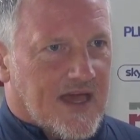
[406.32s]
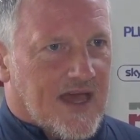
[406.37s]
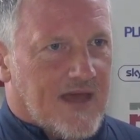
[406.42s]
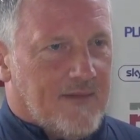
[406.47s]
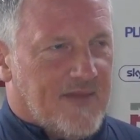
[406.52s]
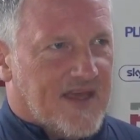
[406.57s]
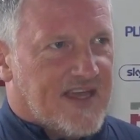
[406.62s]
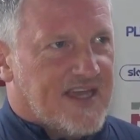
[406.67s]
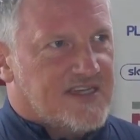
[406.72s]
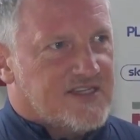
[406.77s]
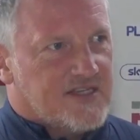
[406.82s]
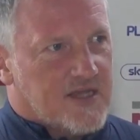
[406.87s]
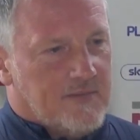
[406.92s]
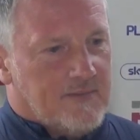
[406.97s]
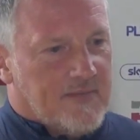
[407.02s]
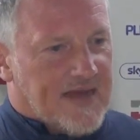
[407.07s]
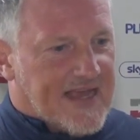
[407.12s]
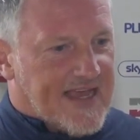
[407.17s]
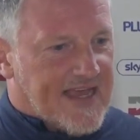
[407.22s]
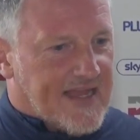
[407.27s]
Yeah, Mickey's
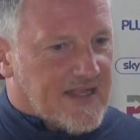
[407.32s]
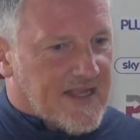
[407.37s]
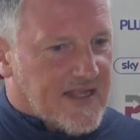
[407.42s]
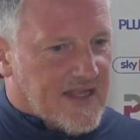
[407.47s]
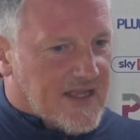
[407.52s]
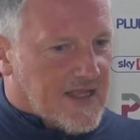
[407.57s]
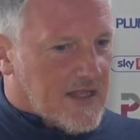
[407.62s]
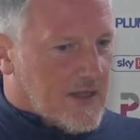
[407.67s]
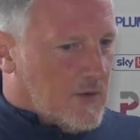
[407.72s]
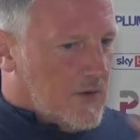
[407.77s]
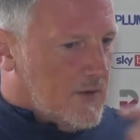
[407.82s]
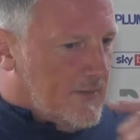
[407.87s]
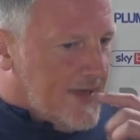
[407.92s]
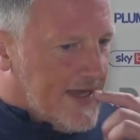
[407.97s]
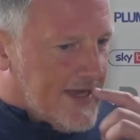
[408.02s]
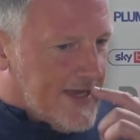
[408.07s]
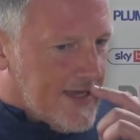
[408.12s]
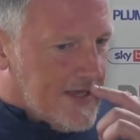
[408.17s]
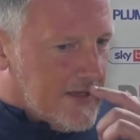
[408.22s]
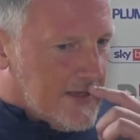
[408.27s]
come back in, and you know what
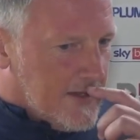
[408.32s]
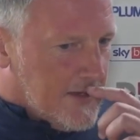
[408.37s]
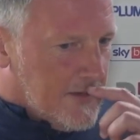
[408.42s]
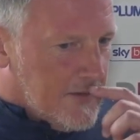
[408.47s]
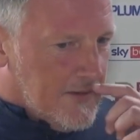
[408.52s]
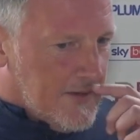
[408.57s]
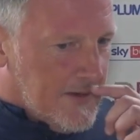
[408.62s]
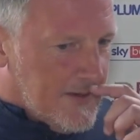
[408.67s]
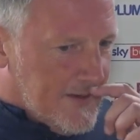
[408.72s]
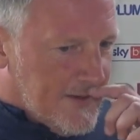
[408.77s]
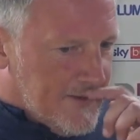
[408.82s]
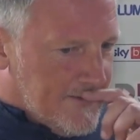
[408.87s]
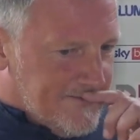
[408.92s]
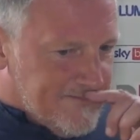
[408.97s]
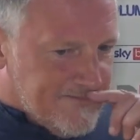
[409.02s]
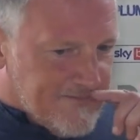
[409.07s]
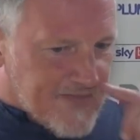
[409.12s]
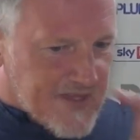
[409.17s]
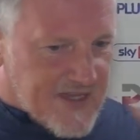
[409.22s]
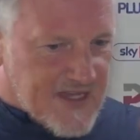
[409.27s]
Mickey can do?
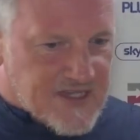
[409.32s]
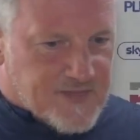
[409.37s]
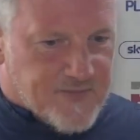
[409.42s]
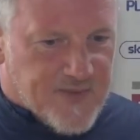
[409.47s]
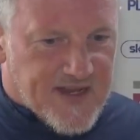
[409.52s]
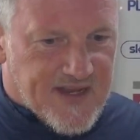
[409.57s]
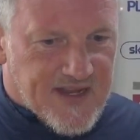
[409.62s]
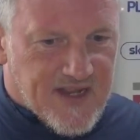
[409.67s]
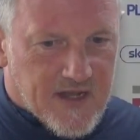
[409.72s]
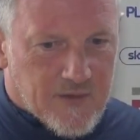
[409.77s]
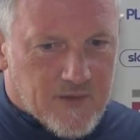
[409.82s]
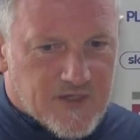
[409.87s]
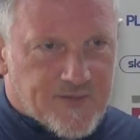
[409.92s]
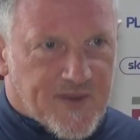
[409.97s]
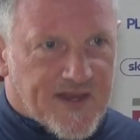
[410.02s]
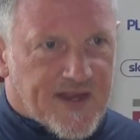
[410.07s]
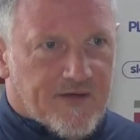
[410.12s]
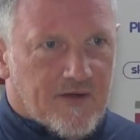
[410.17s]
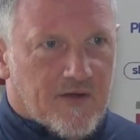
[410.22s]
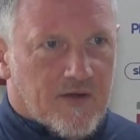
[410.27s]
He's been
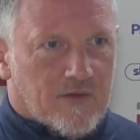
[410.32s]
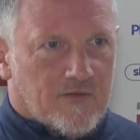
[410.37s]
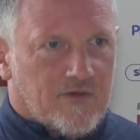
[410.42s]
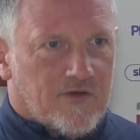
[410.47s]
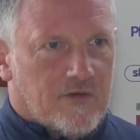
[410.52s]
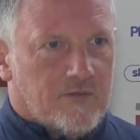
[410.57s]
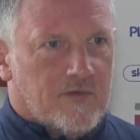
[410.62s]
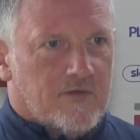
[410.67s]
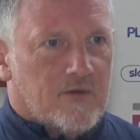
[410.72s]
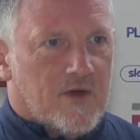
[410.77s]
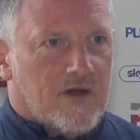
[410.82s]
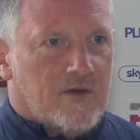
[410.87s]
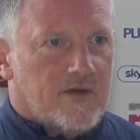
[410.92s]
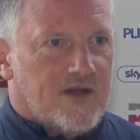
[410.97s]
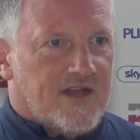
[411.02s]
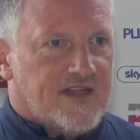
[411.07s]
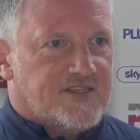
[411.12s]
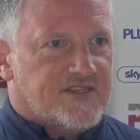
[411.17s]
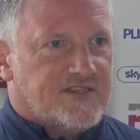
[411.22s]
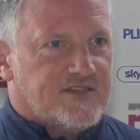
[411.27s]
here a long time as well,
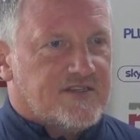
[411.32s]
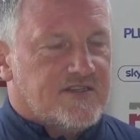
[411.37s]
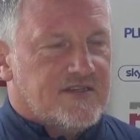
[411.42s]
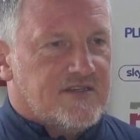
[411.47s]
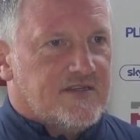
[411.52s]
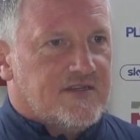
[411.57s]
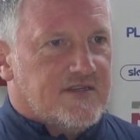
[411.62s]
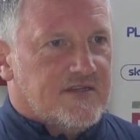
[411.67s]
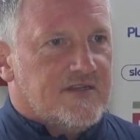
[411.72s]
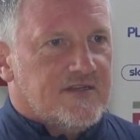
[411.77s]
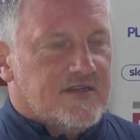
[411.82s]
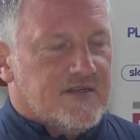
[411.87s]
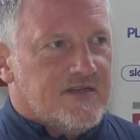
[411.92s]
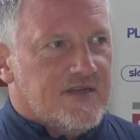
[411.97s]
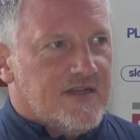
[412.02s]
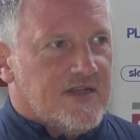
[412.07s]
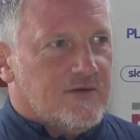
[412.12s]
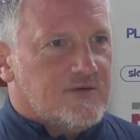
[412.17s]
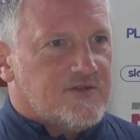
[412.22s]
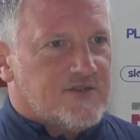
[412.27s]
and that's,
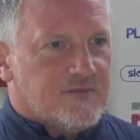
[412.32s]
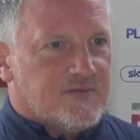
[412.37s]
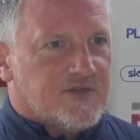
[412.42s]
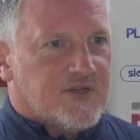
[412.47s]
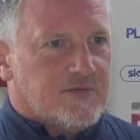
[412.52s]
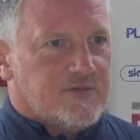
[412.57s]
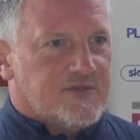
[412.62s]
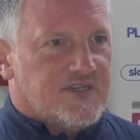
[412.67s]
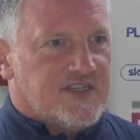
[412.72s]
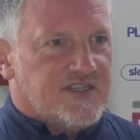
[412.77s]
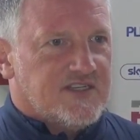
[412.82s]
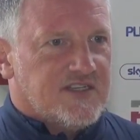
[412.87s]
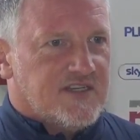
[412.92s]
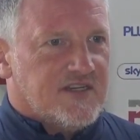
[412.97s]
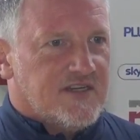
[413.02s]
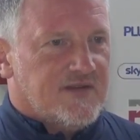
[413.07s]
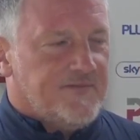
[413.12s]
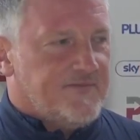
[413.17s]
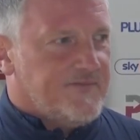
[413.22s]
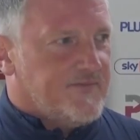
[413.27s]
you know, sometimes he
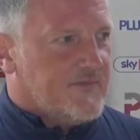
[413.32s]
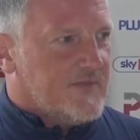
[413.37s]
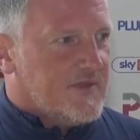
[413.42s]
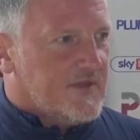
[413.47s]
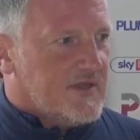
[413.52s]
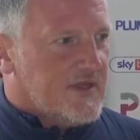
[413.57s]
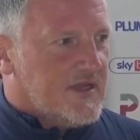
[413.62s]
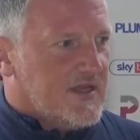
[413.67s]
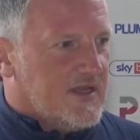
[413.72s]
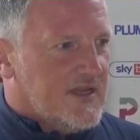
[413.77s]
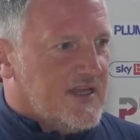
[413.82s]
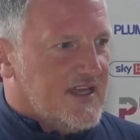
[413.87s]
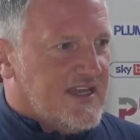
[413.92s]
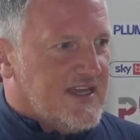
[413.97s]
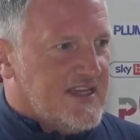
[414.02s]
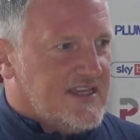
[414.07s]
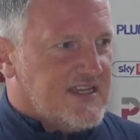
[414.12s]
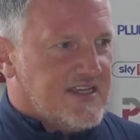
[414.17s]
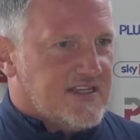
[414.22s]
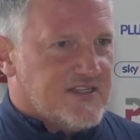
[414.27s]

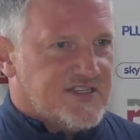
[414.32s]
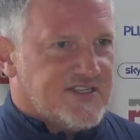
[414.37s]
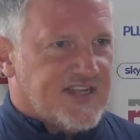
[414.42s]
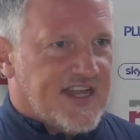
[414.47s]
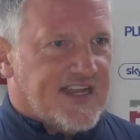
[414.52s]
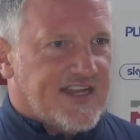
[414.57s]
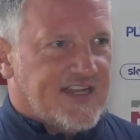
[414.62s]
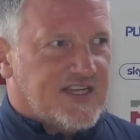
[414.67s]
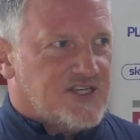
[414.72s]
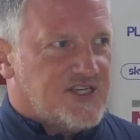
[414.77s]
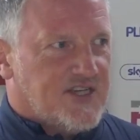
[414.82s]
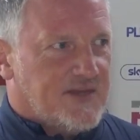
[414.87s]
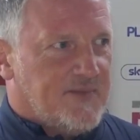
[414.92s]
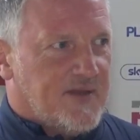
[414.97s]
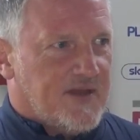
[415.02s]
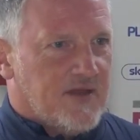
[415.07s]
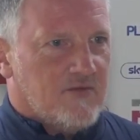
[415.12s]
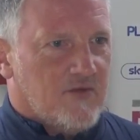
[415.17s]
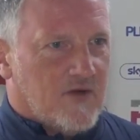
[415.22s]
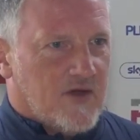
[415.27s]
can steady the ship
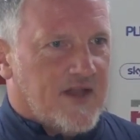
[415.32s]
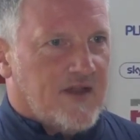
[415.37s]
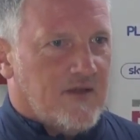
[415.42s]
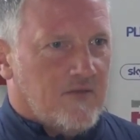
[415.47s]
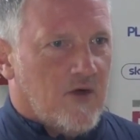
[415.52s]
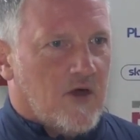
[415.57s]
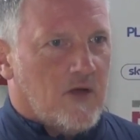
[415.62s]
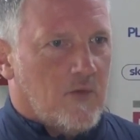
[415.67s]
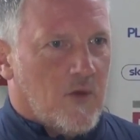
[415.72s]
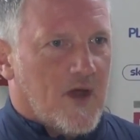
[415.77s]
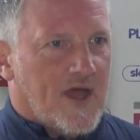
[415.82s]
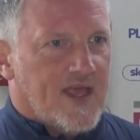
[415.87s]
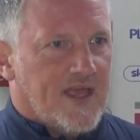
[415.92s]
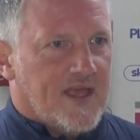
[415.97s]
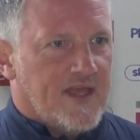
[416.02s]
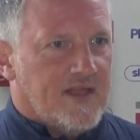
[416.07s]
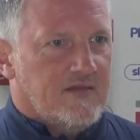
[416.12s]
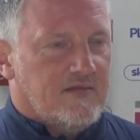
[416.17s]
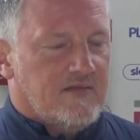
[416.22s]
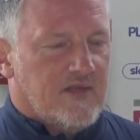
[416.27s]
in the right way,
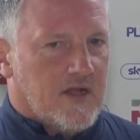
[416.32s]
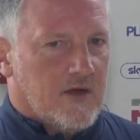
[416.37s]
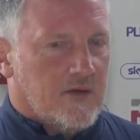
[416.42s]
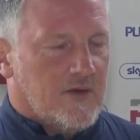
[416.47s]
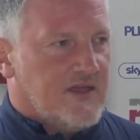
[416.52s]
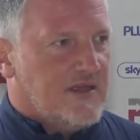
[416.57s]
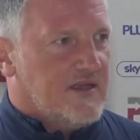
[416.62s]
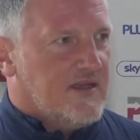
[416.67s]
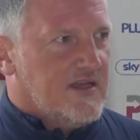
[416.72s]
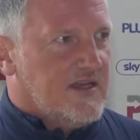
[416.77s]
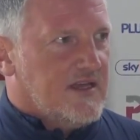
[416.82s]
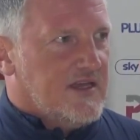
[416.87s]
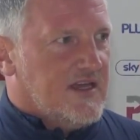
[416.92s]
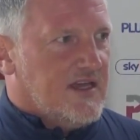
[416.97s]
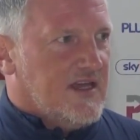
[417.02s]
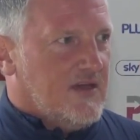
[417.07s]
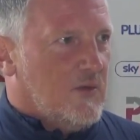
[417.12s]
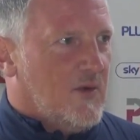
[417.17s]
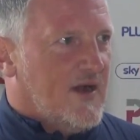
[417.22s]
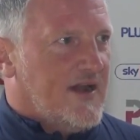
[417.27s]
and, you
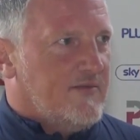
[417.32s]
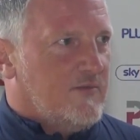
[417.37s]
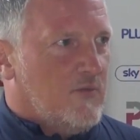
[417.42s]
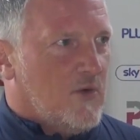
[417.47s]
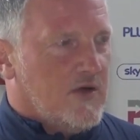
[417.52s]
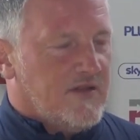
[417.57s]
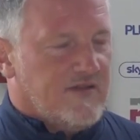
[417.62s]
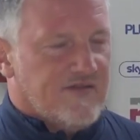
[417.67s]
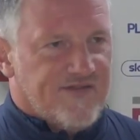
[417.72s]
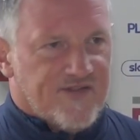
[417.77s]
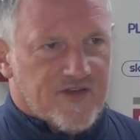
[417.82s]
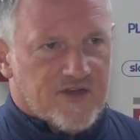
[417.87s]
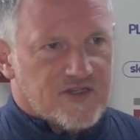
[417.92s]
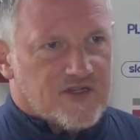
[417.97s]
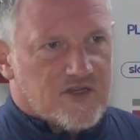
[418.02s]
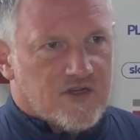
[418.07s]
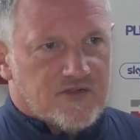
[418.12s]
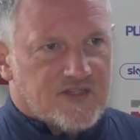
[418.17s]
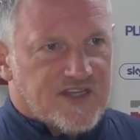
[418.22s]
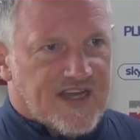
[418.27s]
know, he went in one
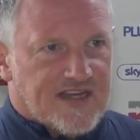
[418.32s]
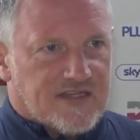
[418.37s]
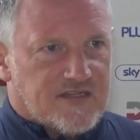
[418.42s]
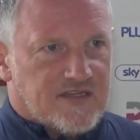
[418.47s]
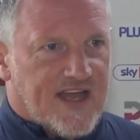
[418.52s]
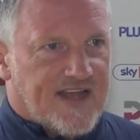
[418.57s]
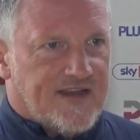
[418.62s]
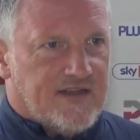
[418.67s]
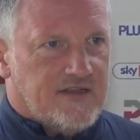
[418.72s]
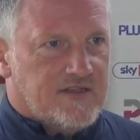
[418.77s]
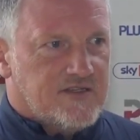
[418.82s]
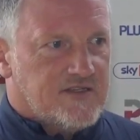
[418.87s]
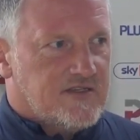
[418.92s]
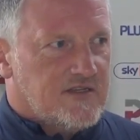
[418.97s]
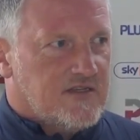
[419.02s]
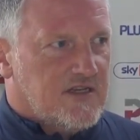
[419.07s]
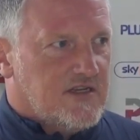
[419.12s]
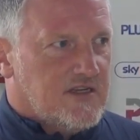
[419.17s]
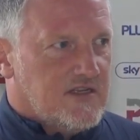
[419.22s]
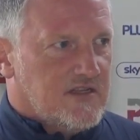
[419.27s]
first contact headers,
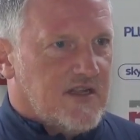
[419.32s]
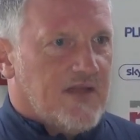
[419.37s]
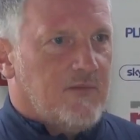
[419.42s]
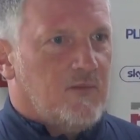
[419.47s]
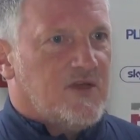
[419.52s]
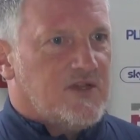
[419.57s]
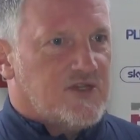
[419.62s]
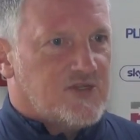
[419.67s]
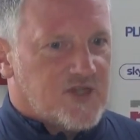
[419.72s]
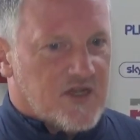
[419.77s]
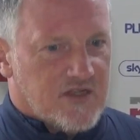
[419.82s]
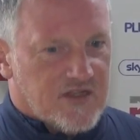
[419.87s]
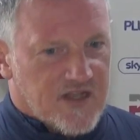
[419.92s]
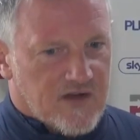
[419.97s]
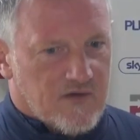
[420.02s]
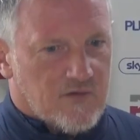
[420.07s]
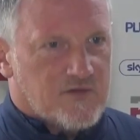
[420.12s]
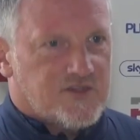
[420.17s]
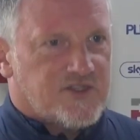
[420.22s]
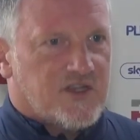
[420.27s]
and then
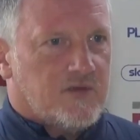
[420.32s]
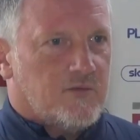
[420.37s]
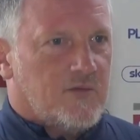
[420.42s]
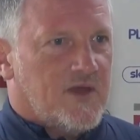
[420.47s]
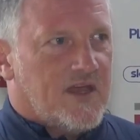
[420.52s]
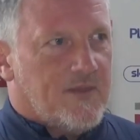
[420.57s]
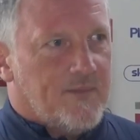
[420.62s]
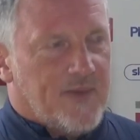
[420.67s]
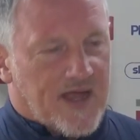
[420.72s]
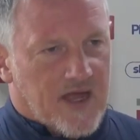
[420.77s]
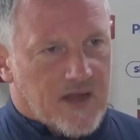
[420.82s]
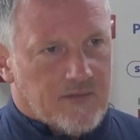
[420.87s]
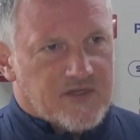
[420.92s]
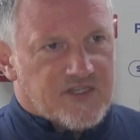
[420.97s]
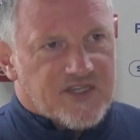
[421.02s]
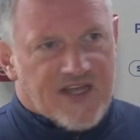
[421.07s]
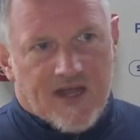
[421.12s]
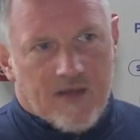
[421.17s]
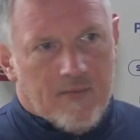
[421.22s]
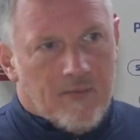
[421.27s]
all of a sudden we could pick up the
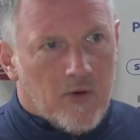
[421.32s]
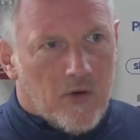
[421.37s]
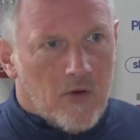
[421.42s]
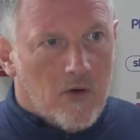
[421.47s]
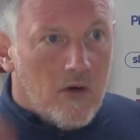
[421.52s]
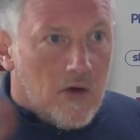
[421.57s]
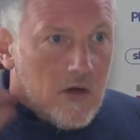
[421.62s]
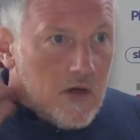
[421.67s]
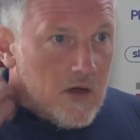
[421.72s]
second ball,